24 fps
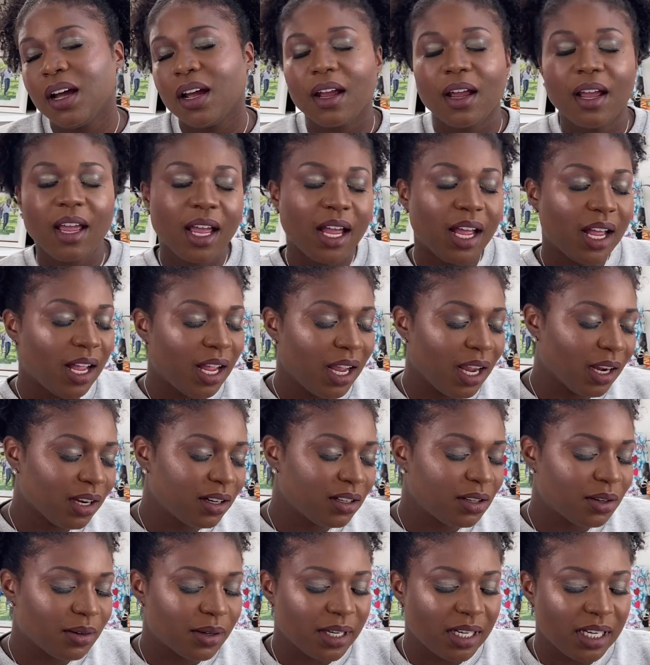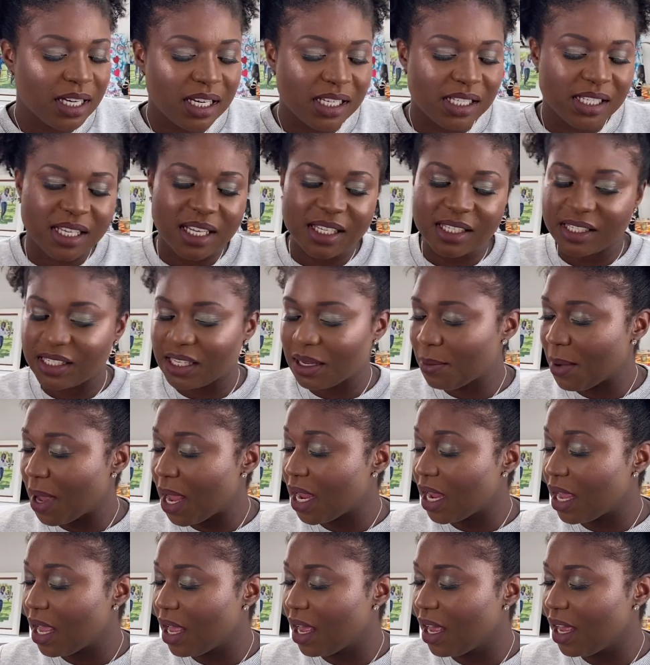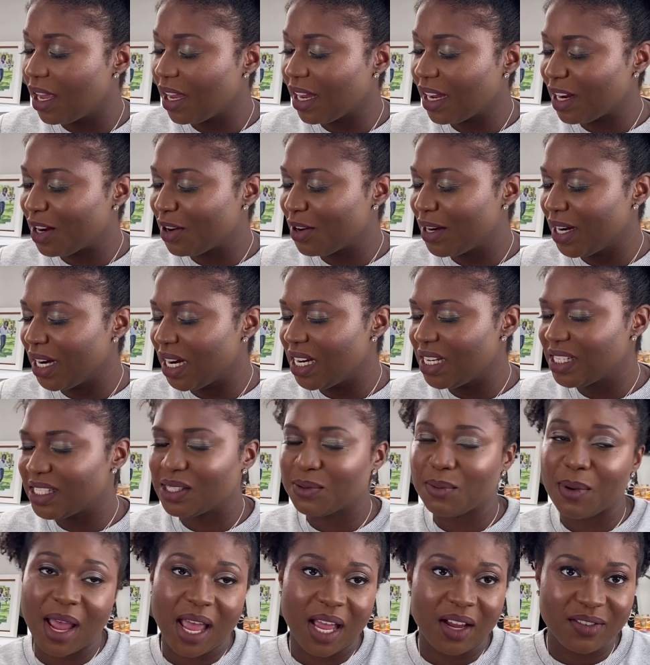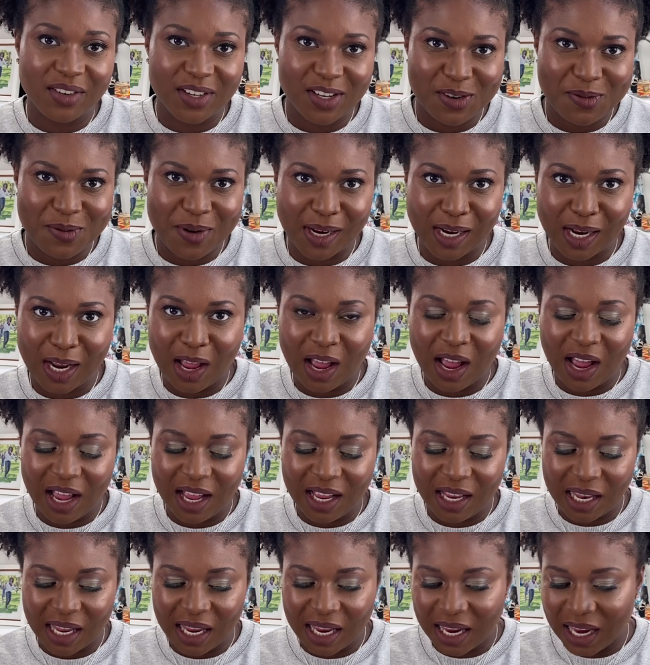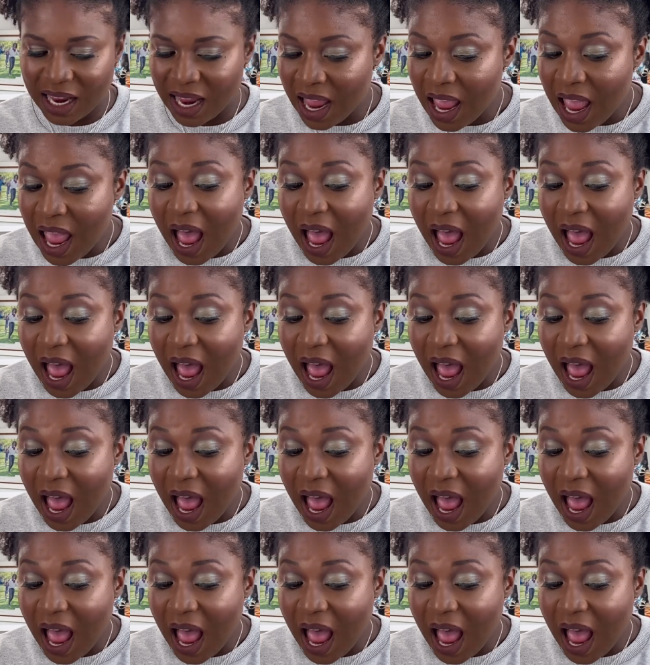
cut crease, semi-cut crease, whatever you want to call it.